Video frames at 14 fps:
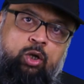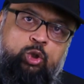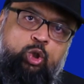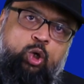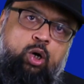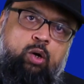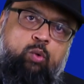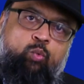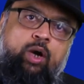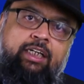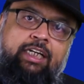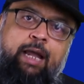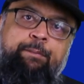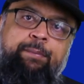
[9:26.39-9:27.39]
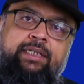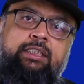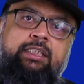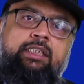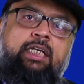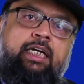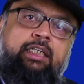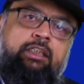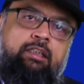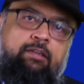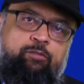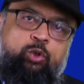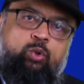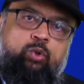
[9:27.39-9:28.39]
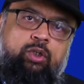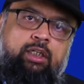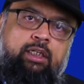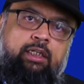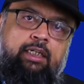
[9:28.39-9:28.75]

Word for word: So what happens in the interview?